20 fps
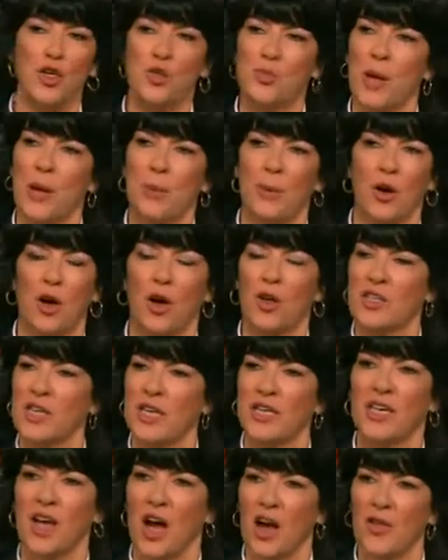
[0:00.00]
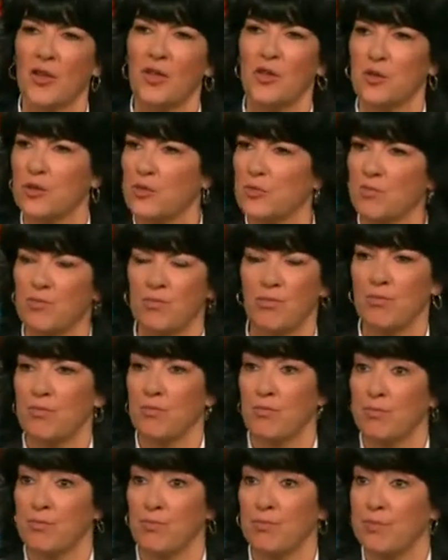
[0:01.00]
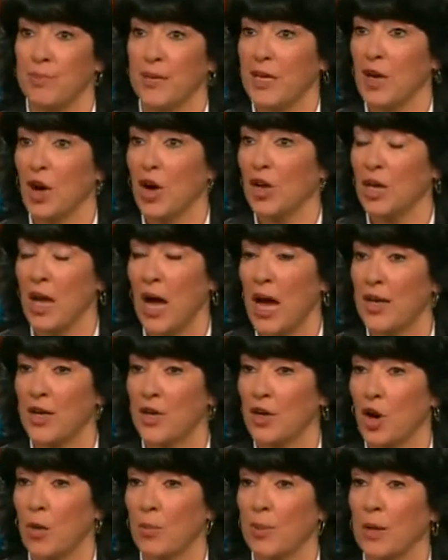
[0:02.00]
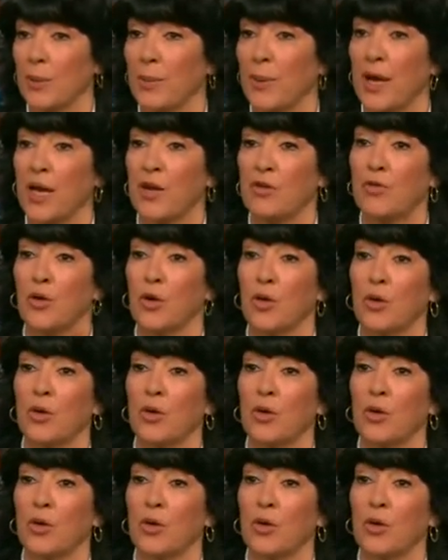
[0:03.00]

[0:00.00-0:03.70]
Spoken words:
newspaper content and others being online and not being paid for?